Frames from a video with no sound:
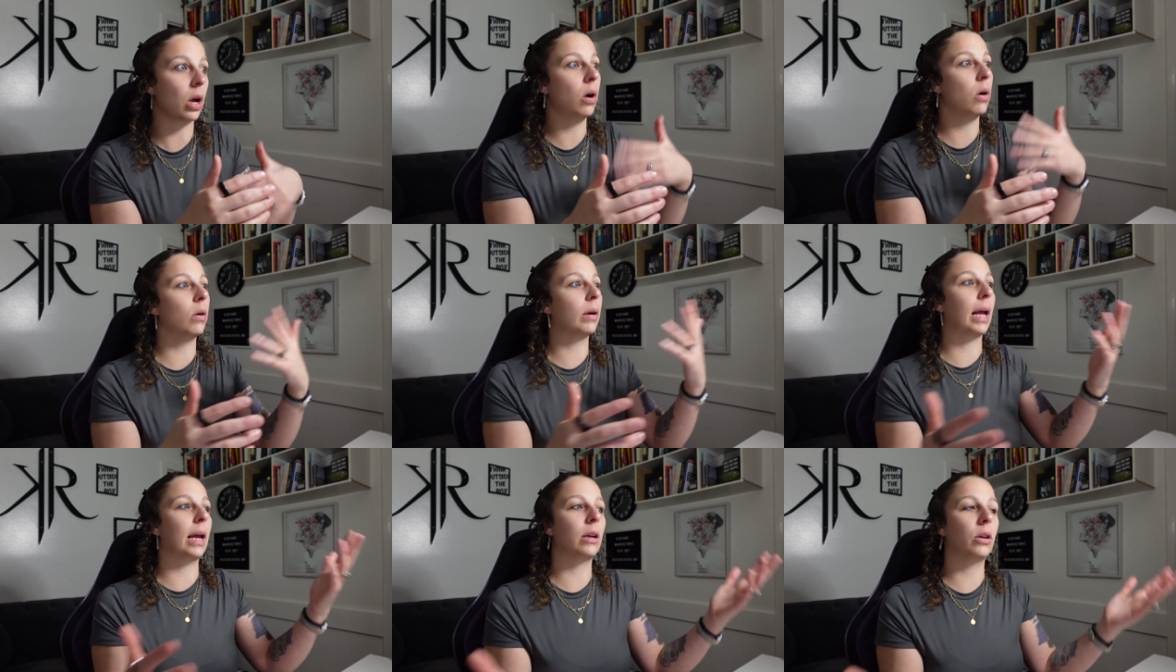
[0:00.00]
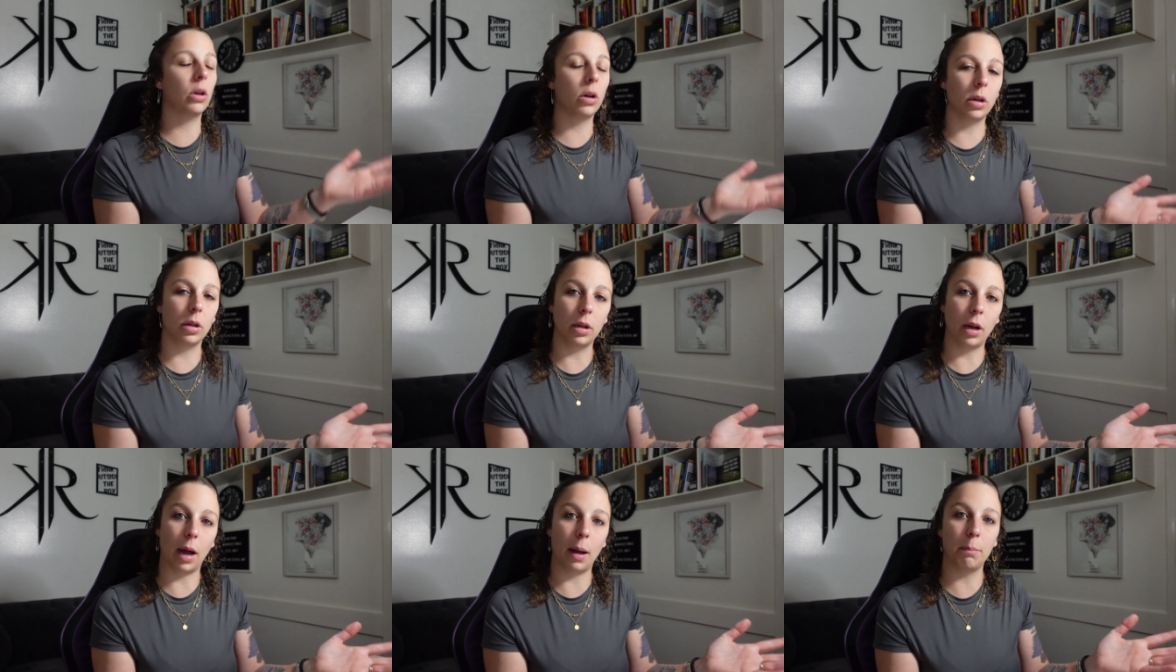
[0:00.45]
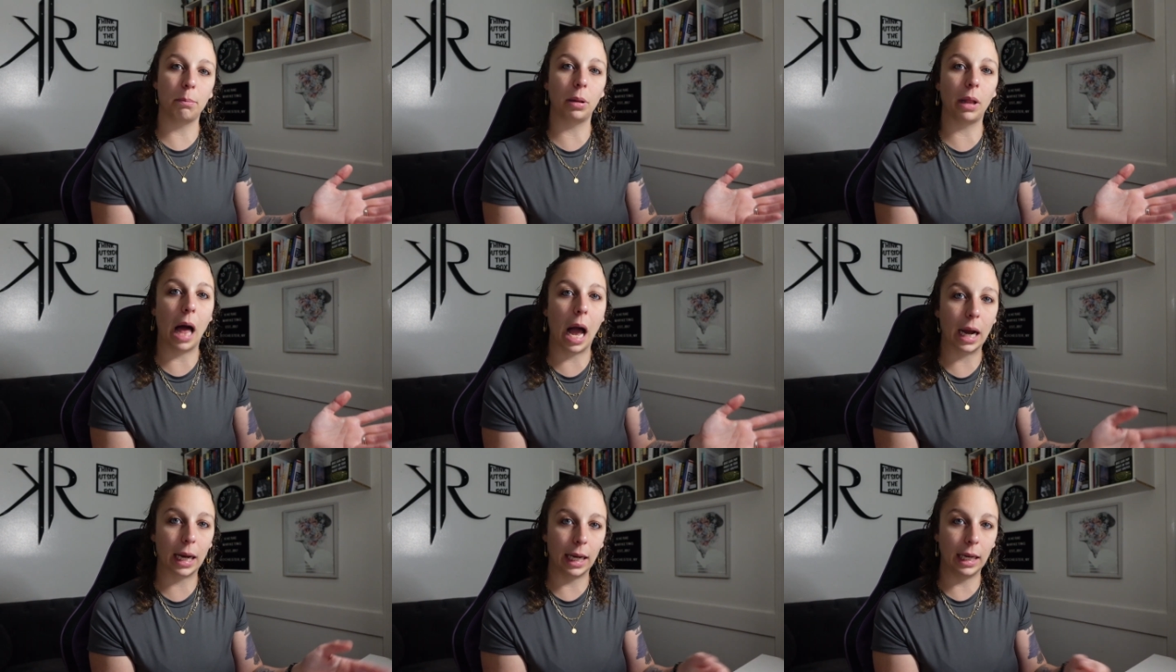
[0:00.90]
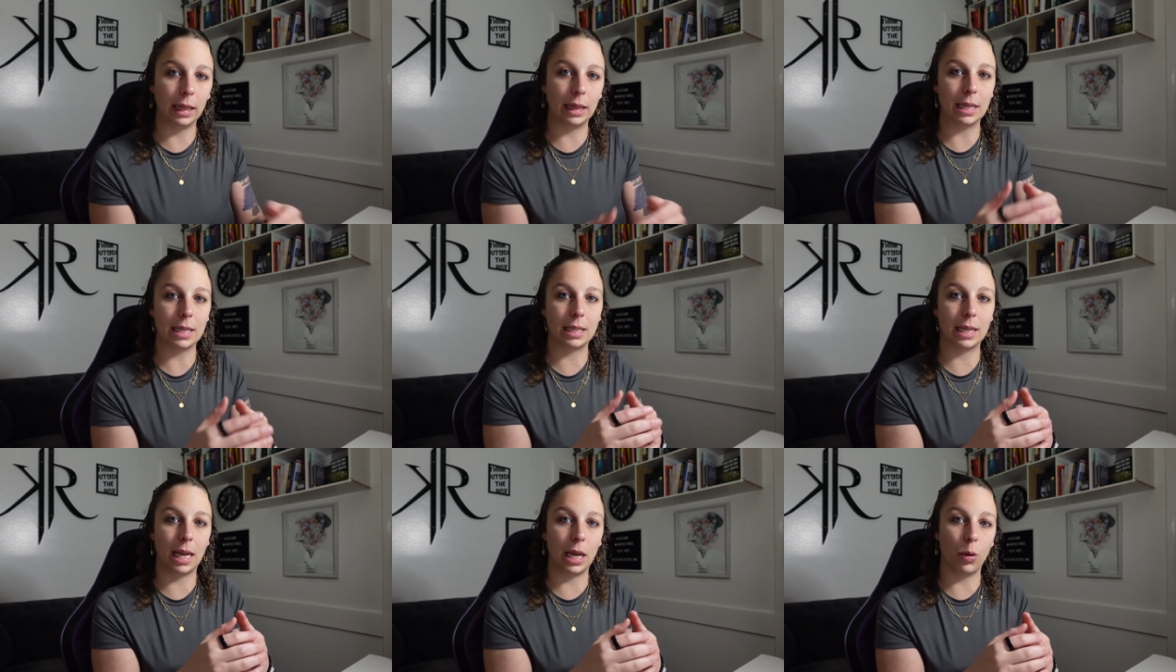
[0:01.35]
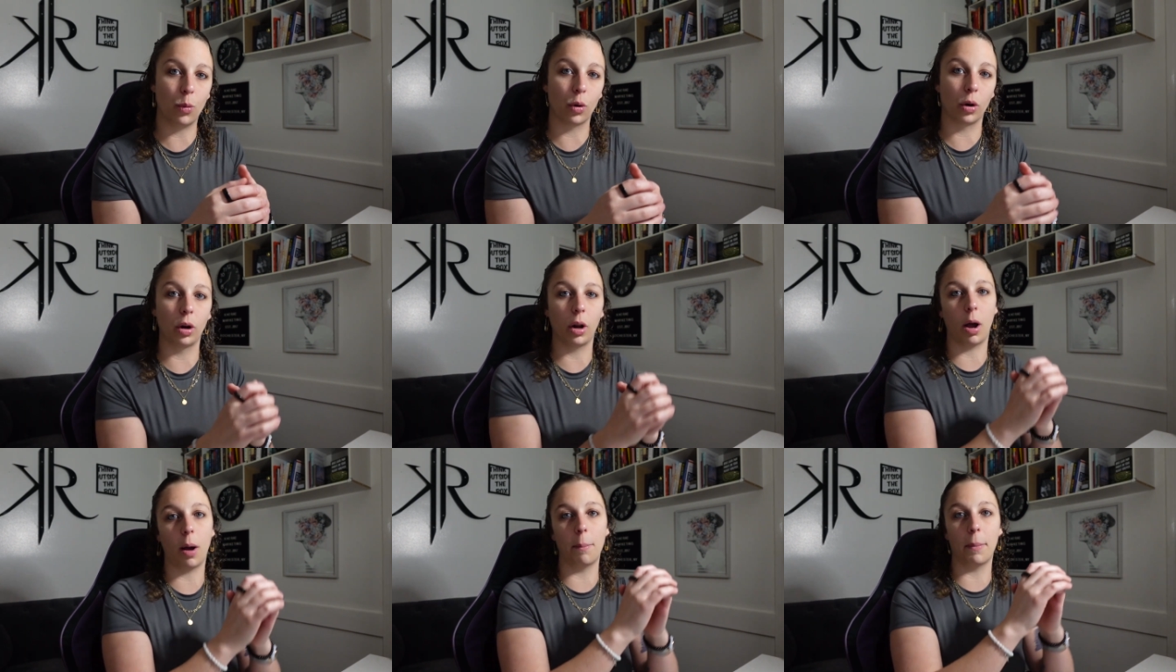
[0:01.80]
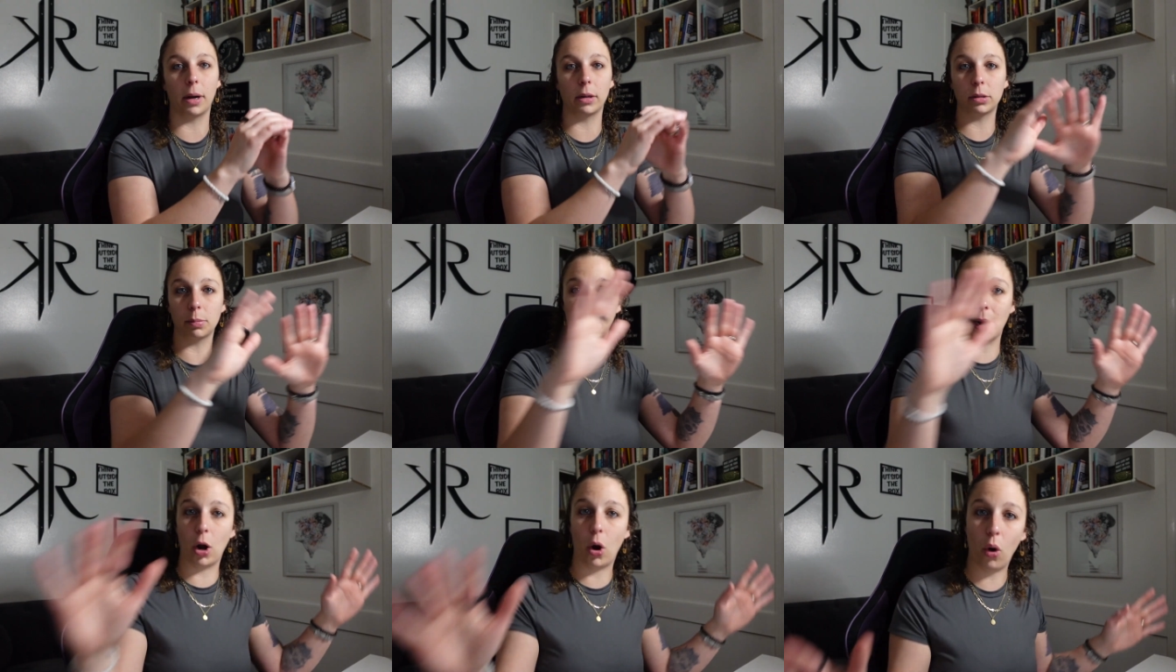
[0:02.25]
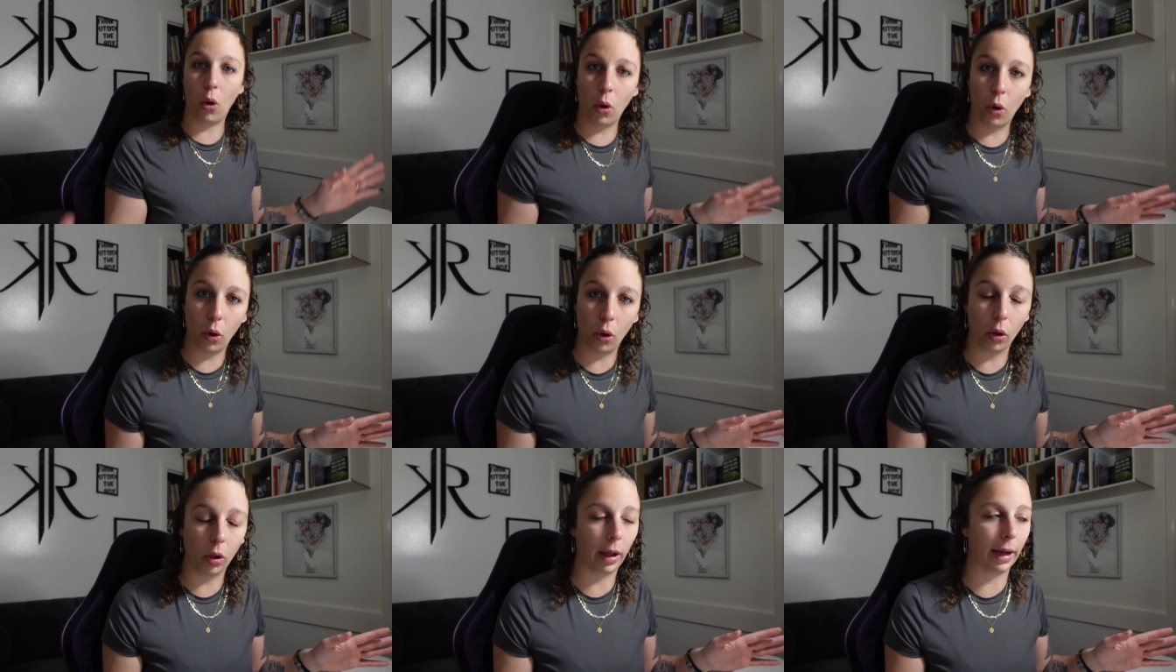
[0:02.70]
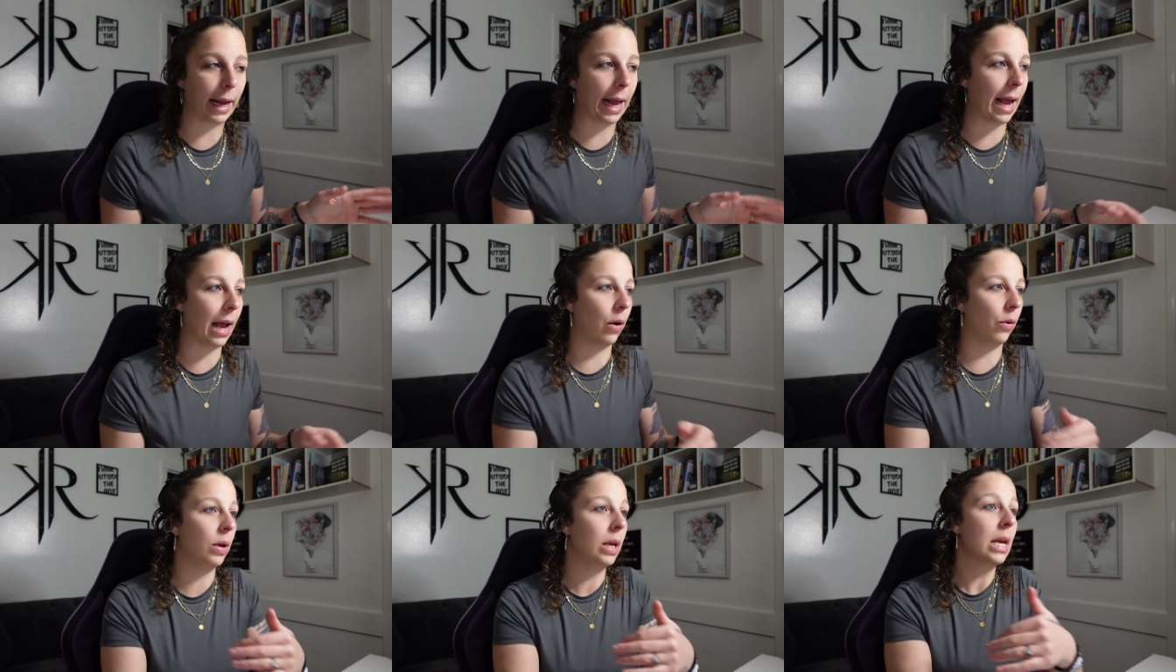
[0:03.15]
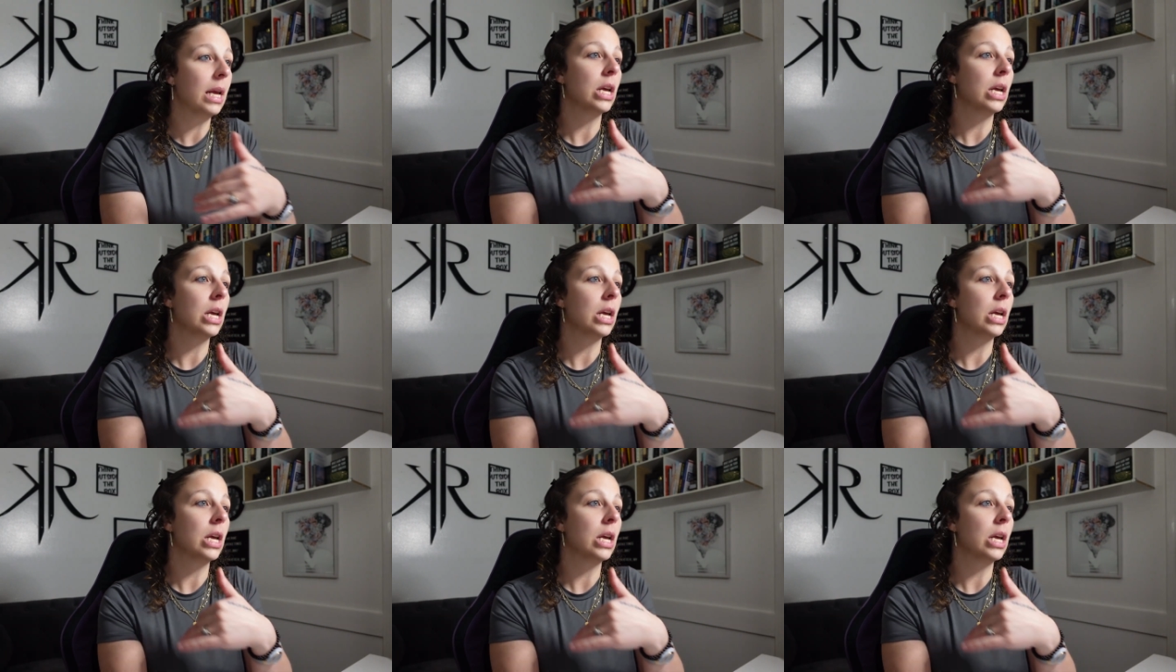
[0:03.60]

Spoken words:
oh, okay, good, I'm blocking this keyword amongst my whole account,